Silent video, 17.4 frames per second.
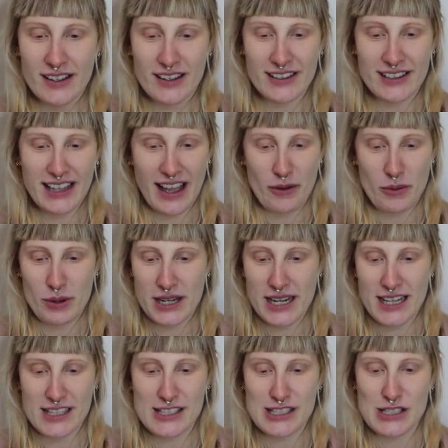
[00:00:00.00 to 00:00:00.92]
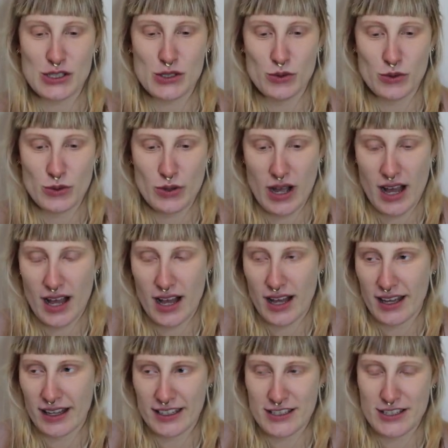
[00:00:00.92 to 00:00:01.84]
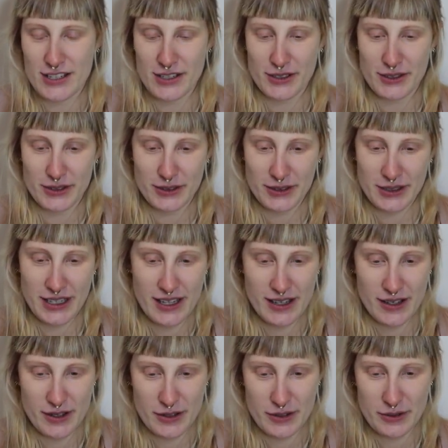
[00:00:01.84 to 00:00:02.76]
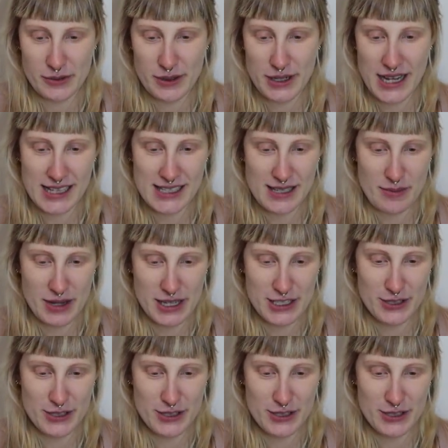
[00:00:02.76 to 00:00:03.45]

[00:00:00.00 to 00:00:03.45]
Okay, what else do I do? What else am I